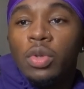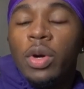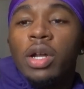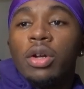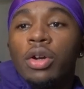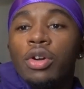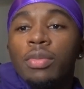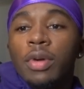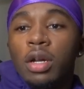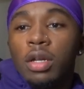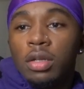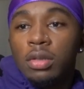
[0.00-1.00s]
You got a girl,
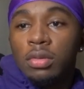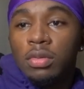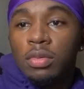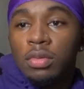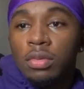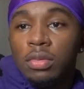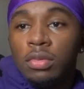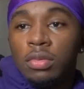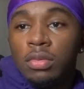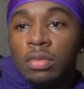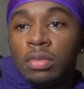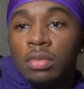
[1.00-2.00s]
bro? Do
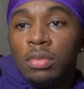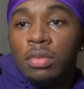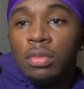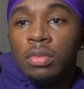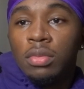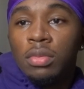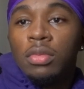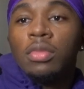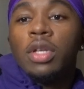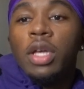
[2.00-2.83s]
I have a girl?